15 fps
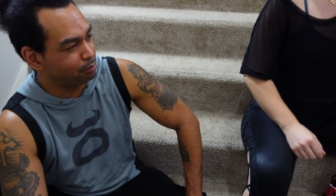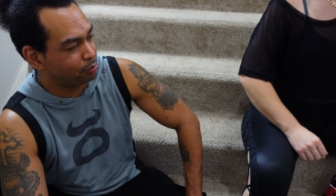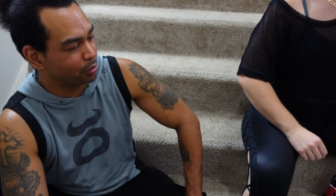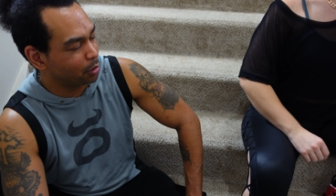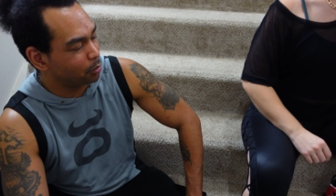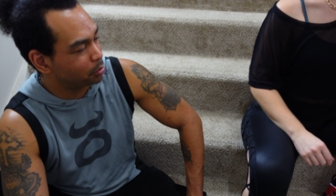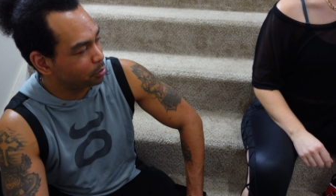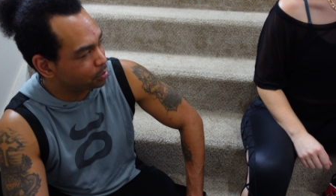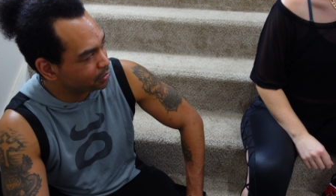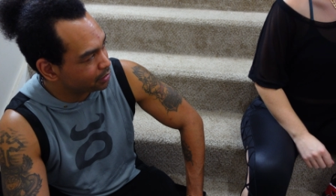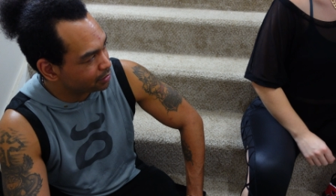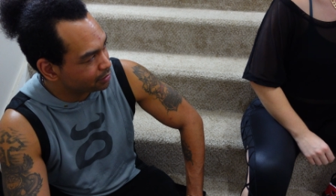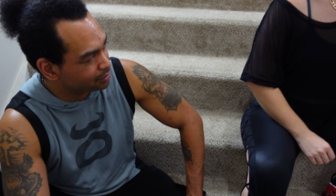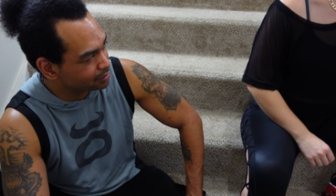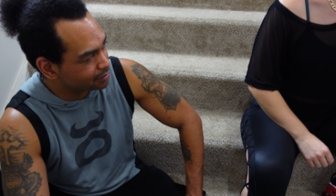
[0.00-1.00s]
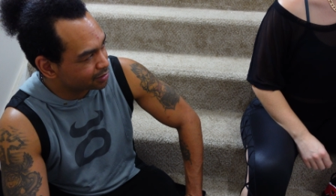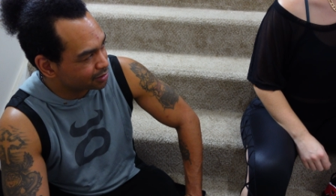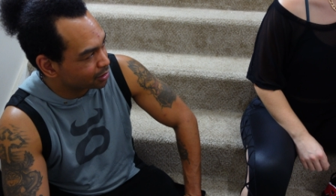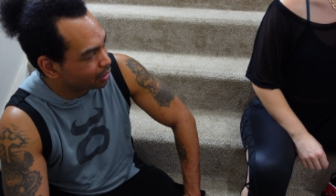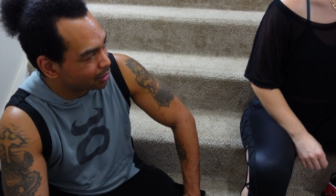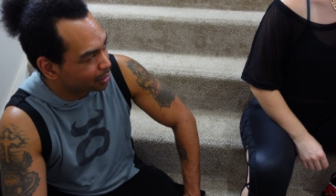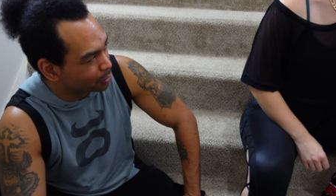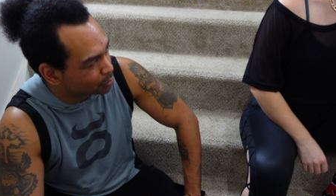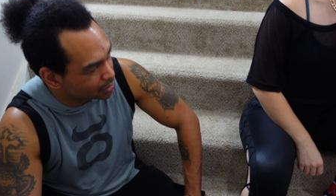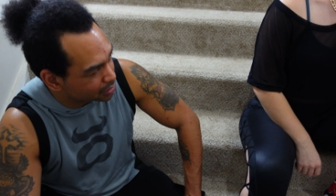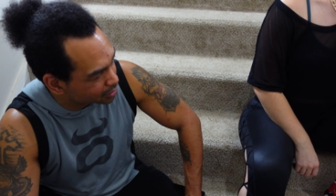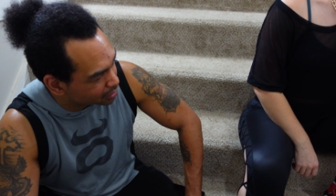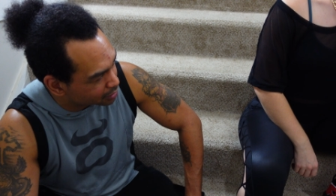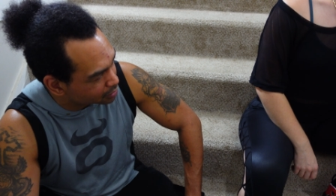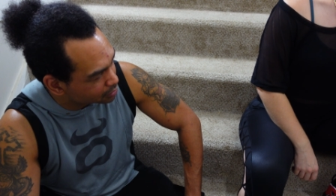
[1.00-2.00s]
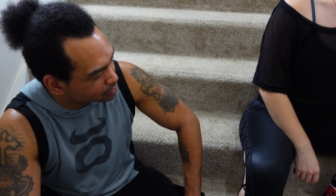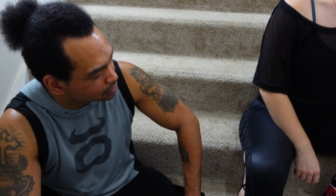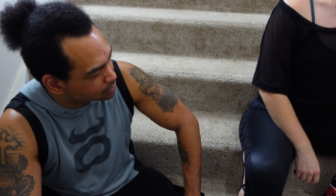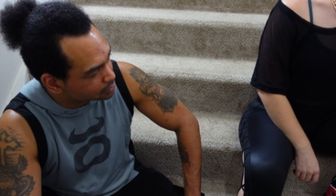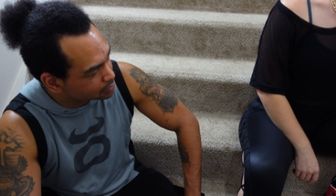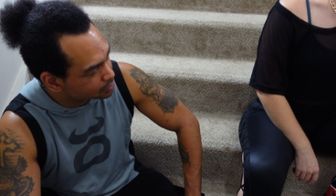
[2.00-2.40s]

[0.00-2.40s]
bumblebee is all I really heard.